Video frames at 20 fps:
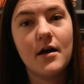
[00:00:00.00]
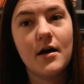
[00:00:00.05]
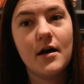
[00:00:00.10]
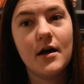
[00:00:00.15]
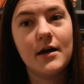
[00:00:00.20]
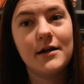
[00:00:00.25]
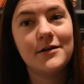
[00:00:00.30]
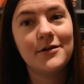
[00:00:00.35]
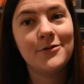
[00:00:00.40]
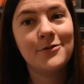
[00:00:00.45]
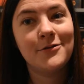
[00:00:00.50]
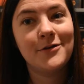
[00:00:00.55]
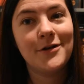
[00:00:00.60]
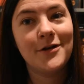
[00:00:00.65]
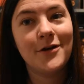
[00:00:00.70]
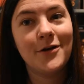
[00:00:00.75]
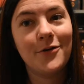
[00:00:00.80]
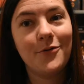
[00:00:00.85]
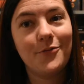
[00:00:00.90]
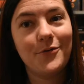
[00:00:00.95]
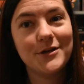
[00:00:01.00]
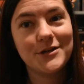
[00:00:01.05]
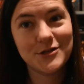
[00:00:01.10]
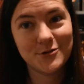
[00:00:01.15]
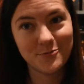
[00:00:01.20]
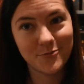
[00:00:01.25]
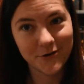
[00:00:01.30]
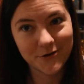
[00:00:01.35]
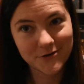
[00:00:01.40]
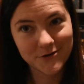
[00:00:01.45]
I don't know which
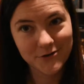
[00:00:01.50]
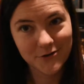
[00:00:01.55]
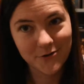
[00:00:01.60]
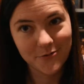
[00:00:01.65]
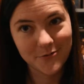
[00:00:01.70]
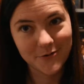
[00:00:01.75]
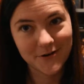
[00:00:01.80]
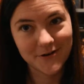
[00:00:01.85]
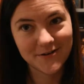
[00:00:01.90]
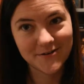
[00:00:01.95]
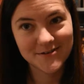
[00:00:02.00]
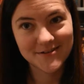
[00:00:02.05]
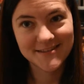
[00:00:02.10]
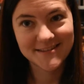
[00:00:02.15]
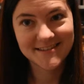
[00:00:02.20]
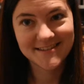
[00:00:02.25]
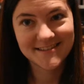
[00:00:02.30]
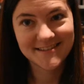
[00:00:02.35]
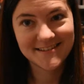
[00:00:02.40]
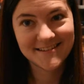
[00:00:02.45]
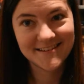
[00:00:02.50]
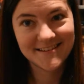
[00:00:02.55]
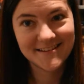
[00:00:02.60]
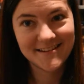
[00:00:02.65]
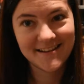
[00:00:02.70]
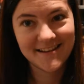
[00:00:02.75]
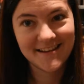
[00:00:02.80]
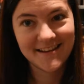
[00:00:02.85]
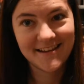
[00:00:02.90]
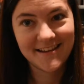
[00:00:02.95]
booktubers
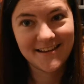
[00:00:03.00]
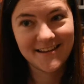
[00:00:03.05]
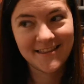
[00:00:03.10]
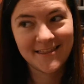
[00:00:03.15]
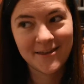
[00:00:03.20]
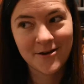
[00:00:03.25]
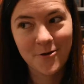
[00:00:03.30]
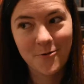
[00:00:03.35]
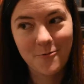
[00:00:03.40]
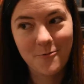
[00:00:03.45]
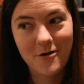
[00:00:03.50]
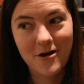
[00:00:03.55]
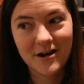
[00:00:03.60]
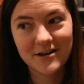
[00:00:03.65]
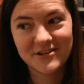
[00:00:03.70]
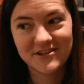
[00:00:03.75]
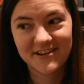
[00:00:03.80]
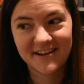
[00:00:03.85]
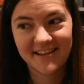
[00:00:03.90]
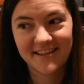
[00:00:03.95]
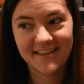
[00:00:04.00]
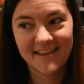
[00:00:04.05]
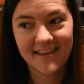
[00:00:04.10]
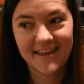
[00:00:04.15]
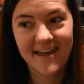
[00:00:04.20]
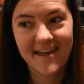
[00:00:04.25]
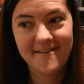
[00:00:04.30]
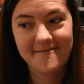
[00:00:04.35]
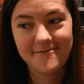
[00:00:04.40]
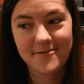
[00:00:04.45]
they're watching that
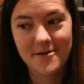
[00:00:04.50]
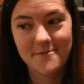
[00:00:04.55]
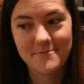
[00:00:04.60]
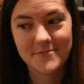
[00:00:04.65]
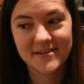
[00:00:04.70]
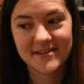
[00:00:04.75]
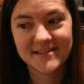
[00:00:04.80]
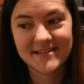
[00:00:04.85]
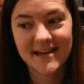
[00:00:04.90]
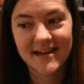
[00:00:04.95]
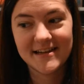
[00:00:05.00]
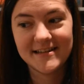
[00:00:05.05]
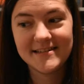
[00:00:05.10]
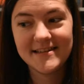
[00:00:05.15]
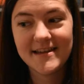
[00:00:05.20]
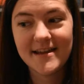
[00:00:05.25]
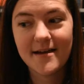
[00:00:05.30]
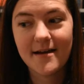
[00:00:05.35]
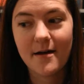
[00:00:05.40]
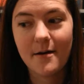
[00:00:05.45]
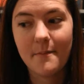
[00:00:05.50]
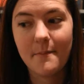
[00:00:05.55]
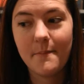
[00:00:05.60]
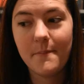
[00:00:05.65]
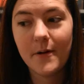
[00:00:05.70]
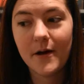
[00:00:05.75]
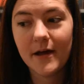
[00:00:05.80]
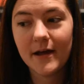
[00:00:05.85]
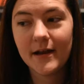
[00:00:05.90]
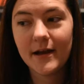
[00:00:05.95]
gave them this idea,
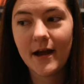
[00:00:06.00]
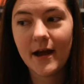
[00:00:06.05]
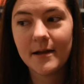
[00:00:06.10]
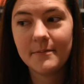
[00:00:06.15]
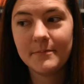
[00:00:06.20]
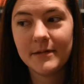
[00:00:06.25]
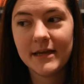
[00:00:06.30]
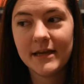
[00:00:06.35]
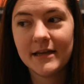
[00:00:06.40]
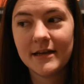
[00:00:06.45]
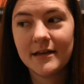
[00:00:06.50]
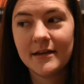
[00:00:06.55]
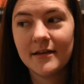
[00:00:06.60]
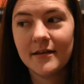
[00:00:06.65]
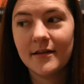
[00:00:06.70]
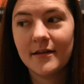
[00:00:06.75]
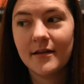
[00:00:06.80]
but I mean,